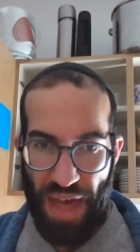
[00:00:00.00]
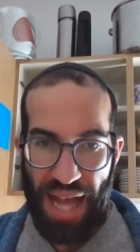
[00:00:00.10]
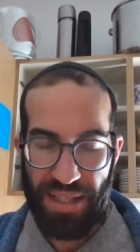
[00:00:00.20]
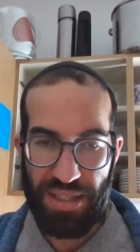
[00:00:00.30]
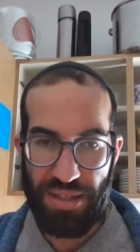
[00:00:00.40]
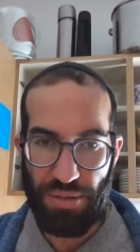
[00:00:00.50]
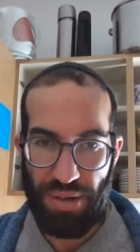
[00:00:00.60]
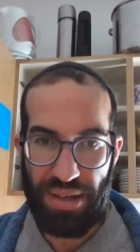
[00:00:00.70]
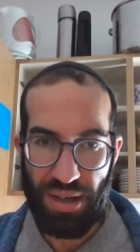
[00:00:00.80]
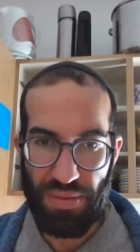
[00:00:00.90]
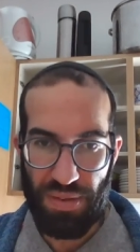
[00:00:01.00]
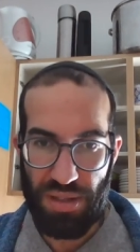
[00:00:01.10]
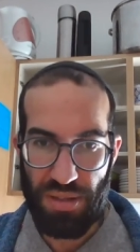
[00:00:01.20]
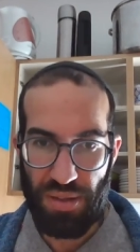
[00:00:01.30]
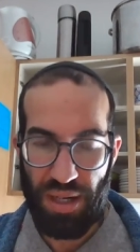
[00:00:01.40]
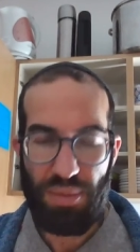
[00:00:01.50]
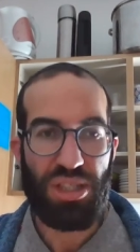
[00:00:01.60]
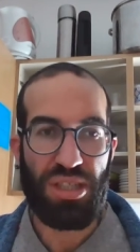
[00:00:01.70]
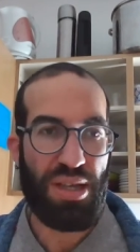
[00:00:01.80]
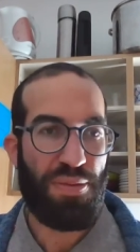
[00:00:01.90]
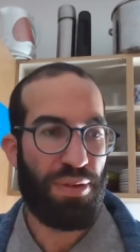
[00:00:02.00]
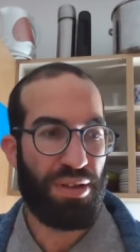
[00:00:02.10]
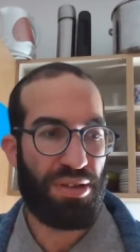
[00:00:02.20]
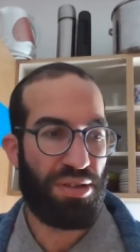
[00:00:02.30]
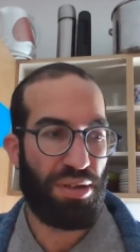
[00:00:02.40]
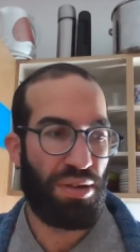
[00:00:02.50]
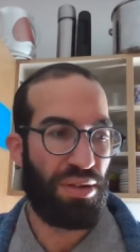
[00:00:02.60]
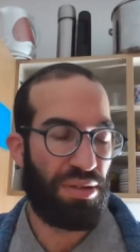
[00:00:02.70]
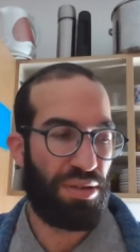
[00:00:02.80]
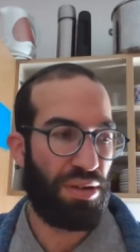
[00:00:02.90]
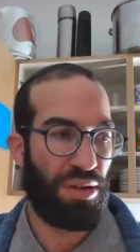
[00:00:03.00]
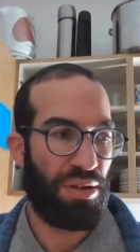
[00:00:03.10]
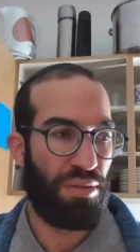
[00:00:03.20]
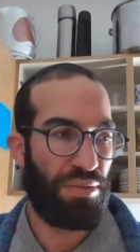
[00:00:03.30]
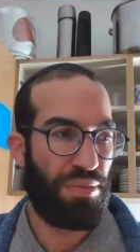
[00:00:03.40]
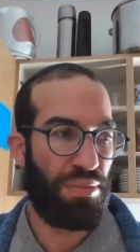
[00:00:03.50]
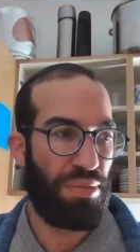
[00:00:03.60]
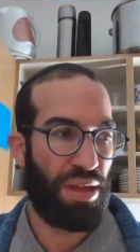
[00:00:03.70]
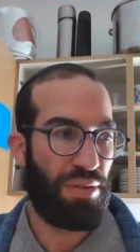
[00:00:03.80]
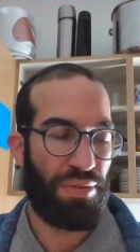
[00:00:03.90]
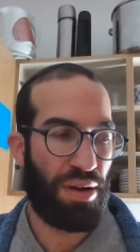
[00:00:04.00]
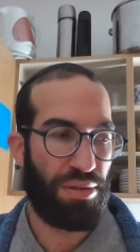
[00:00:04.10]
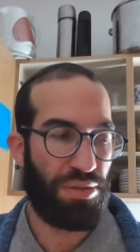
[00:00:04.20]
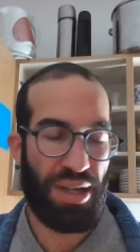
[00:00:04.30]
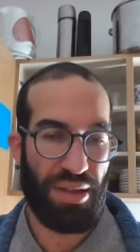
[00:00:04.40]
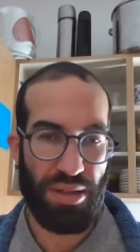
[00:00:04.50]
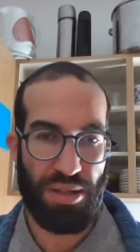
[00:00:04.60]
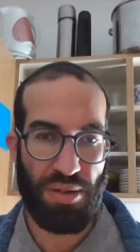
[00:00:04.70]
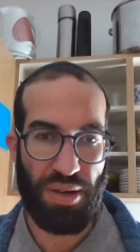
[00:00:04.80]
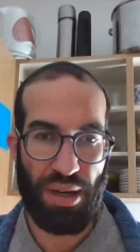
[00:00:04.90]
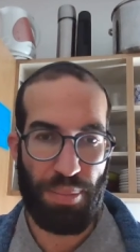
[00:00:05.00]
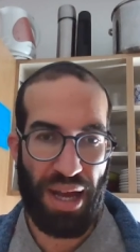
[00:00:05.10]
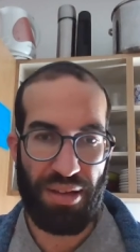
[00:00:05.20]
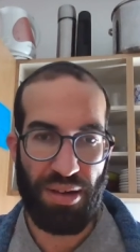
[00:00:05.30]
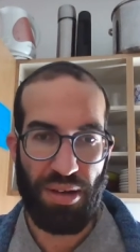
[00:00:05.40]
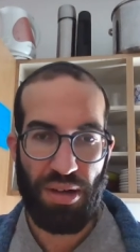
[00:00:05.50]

that's a reading of the story, which is different to, to if I was reading the story in bed